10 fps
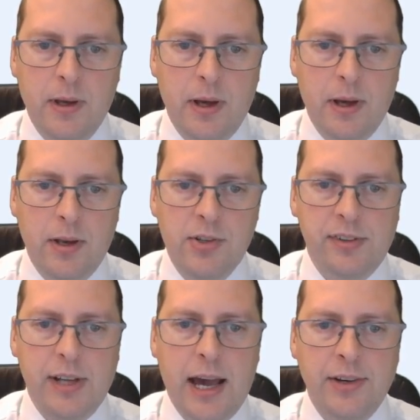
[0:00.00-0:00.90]
and
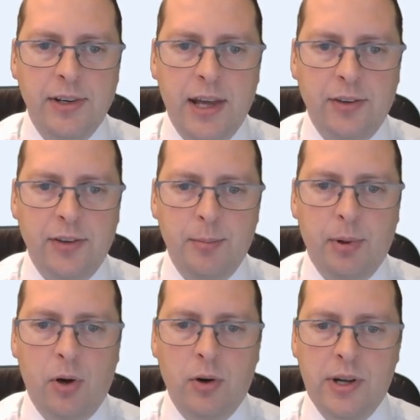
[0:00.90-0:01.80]
just added that to the
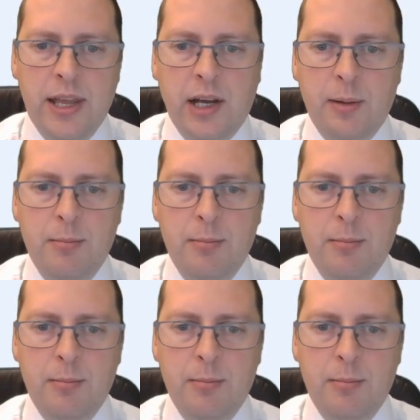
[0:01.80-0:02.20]
block, and then I can